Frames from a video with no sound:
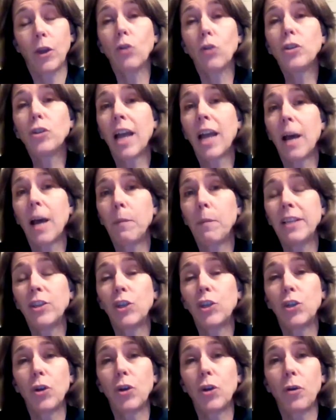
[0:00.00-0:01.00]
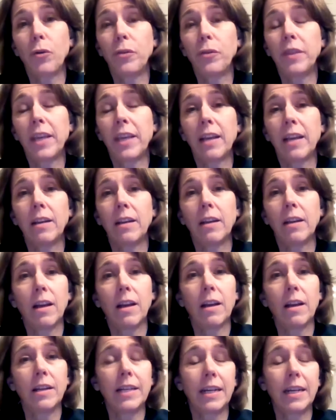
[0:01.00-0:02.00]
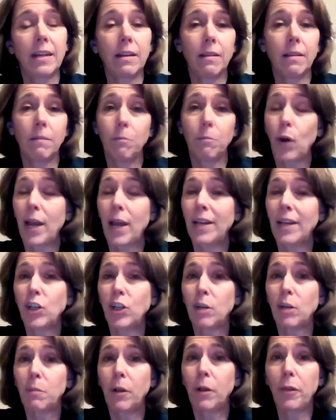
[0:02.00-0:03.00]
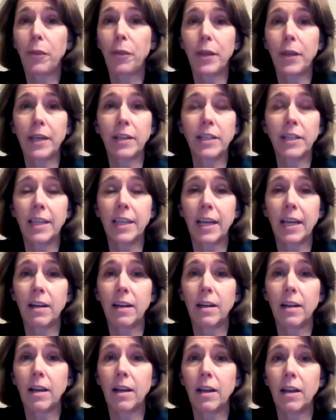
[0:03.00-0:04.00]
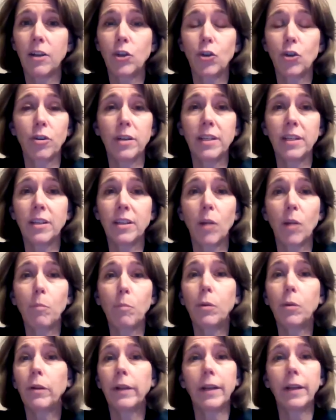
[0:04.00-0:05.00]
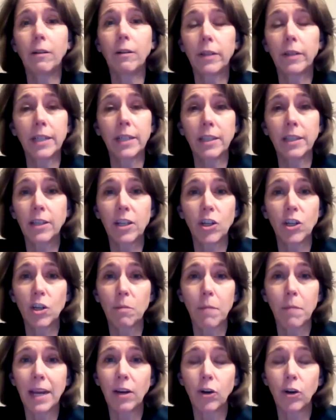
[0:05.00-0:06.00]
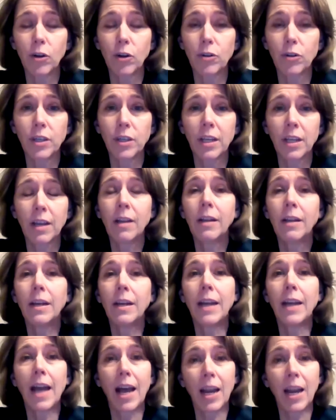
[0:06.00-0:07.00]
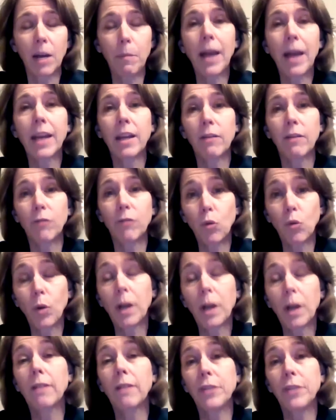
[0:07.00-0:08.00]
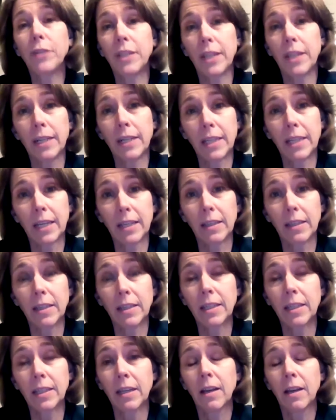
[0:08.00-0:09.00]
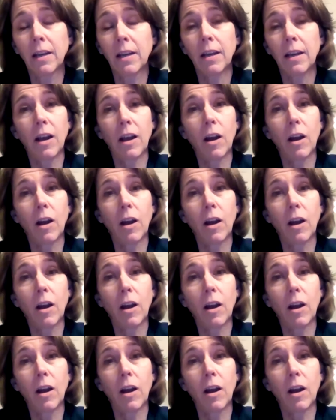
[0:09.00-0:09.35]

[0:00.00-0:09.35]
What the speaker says: those comments showed that Brad Schimmel thinks that juries are political decision makers, not a body of 12 citizens